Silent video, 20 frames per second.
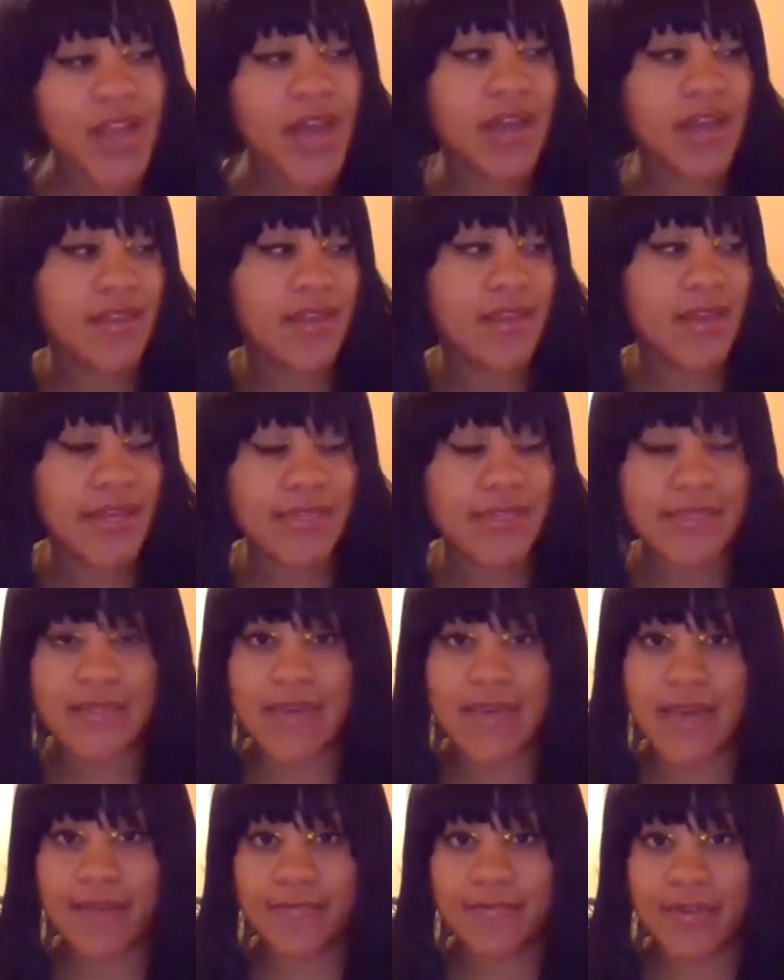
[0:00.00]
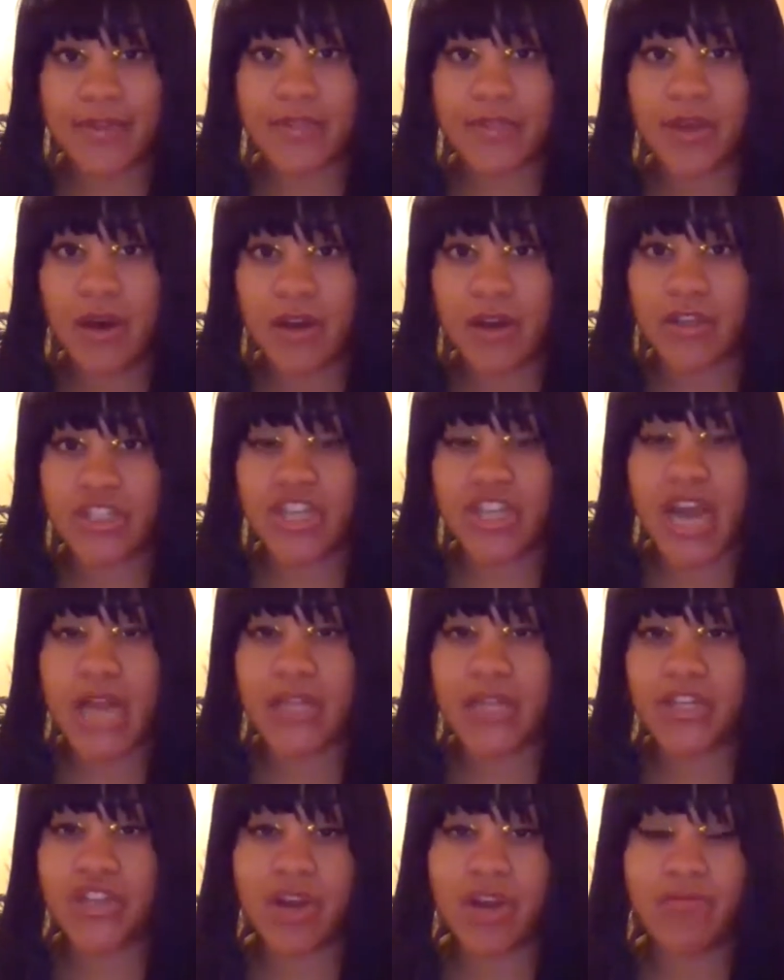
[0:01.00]
I think it's time for us to all
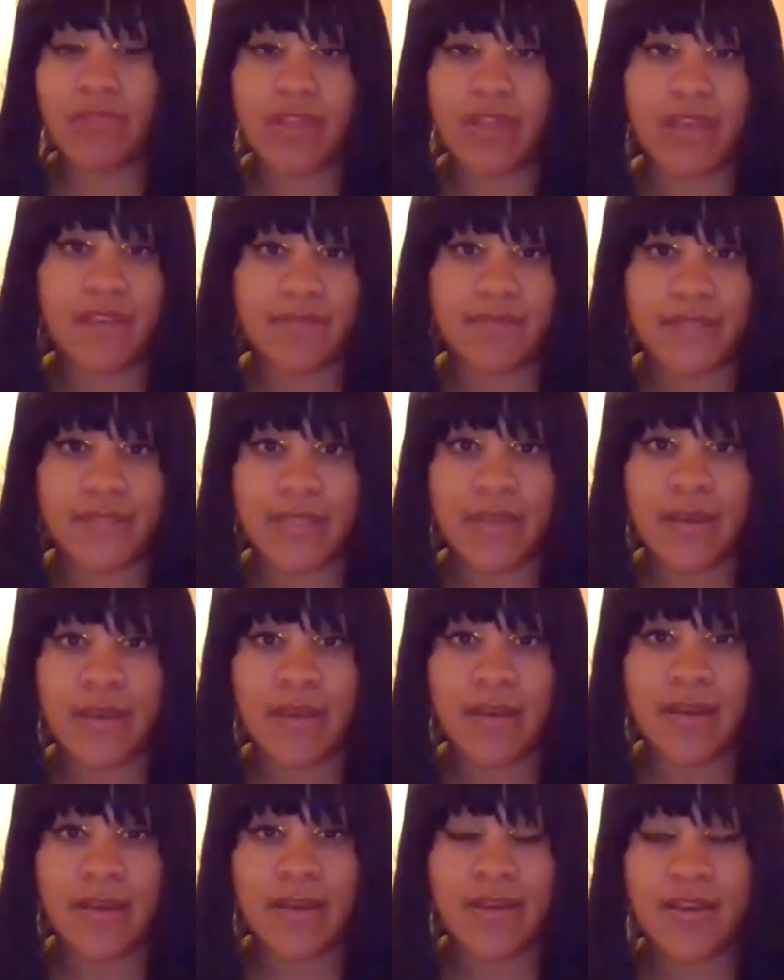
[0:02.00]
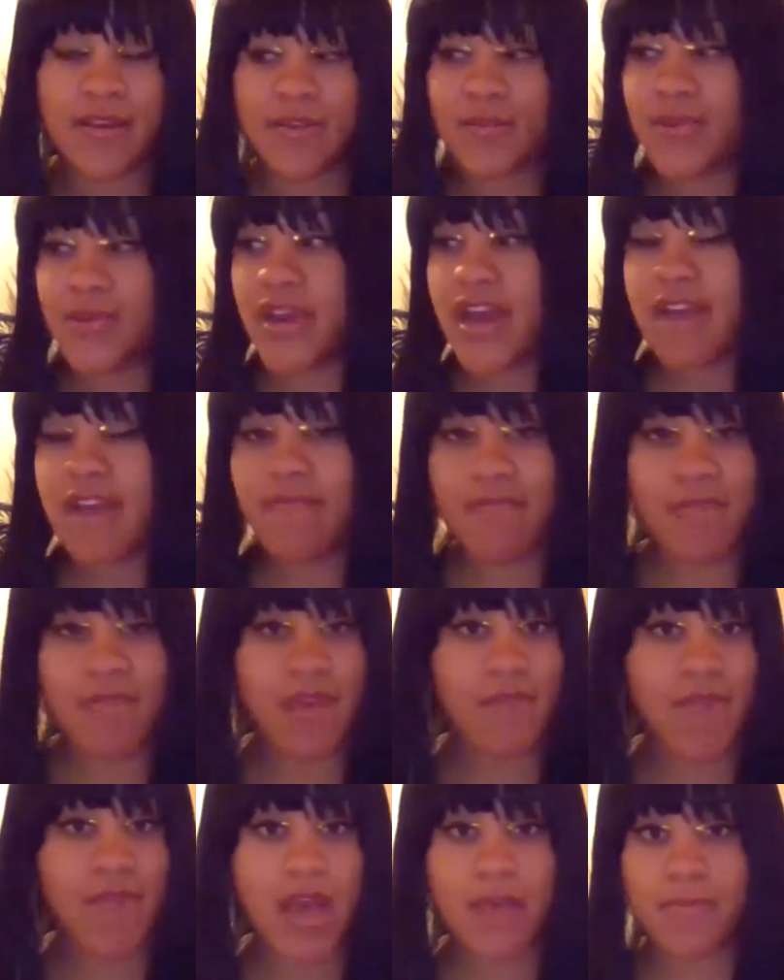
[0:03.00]
challenge our beliefs, whatever
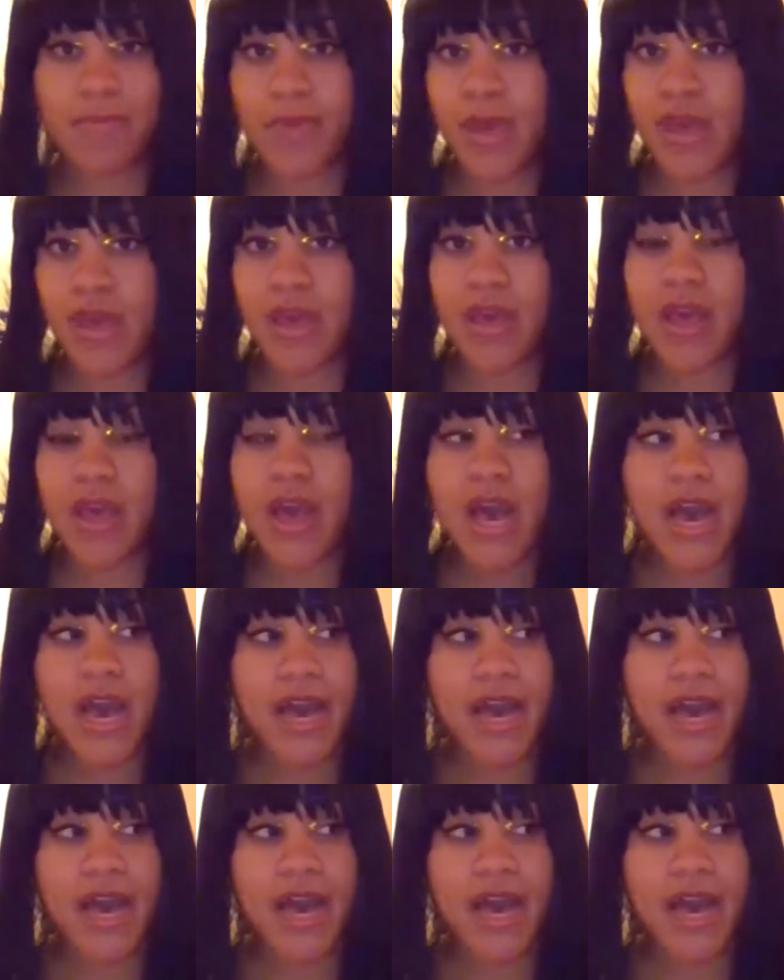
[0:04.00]
they might be.